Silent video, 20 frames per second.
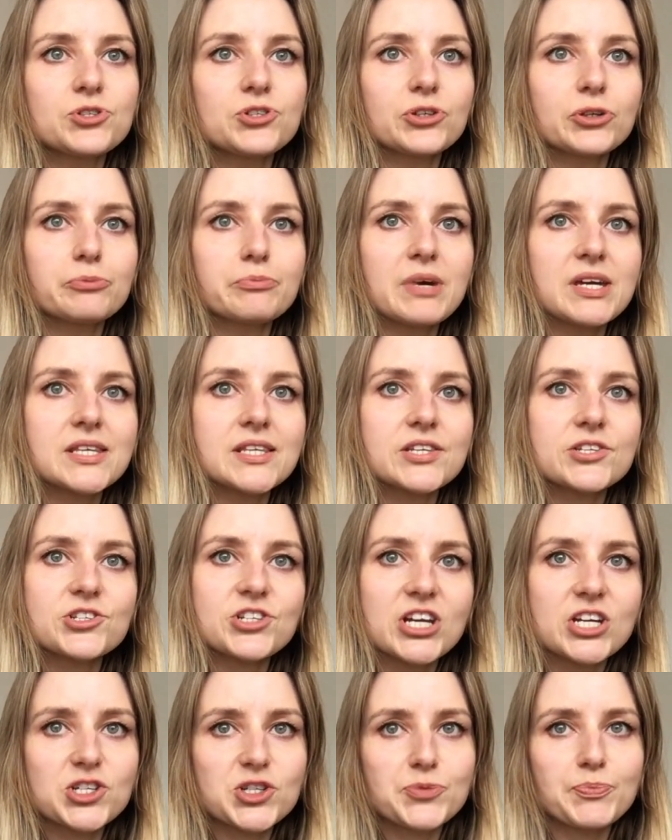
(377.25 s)
you can make these
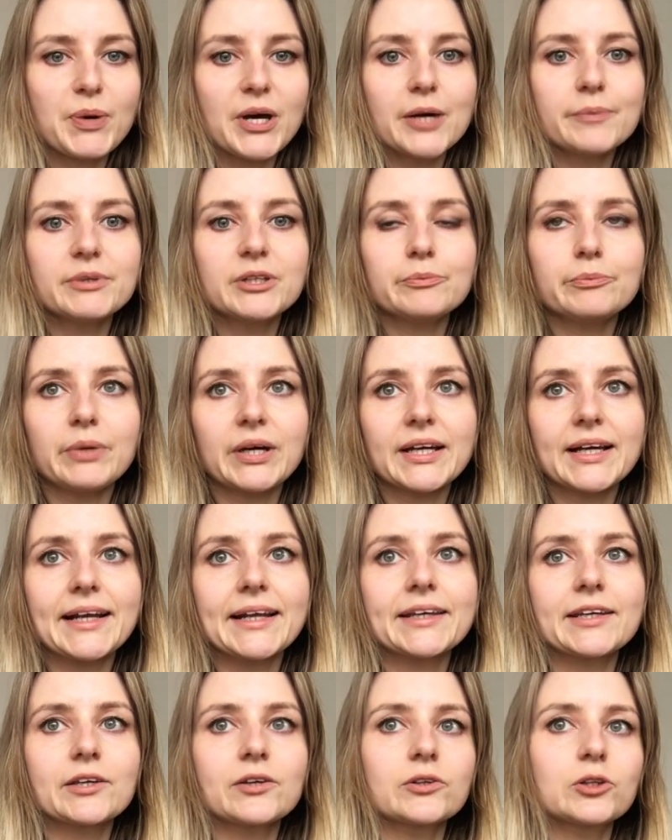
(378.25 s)
changes permanent by
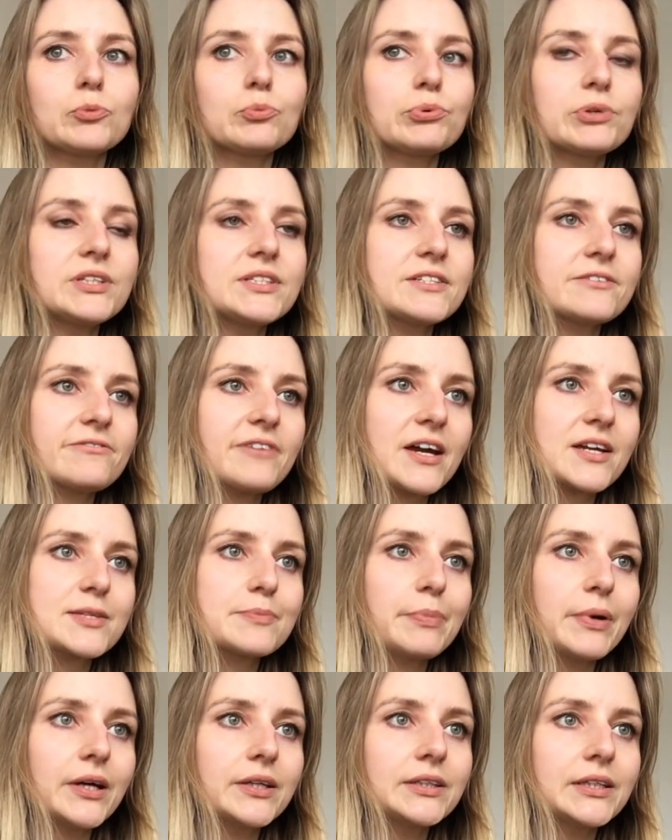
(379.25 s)
clicking on the print effects
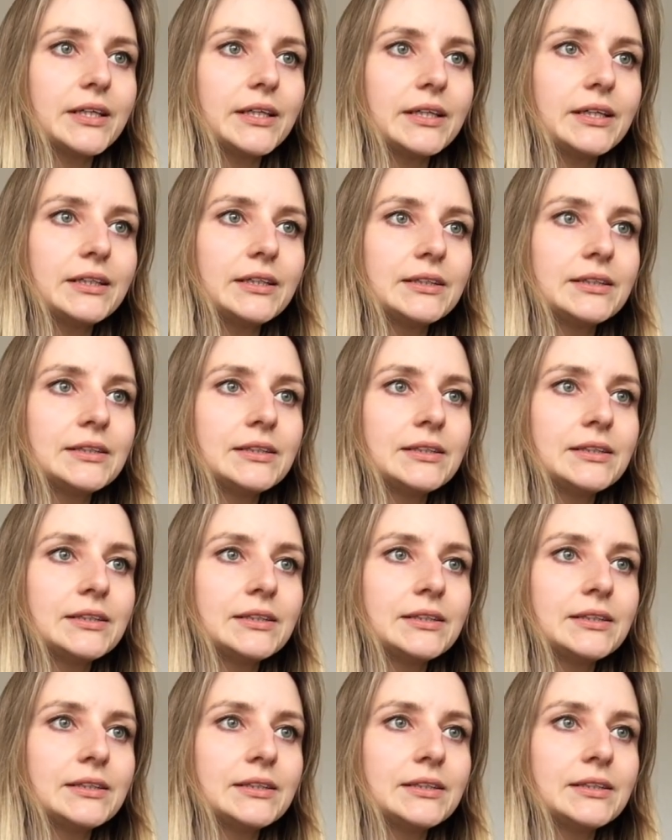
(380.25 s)
button here.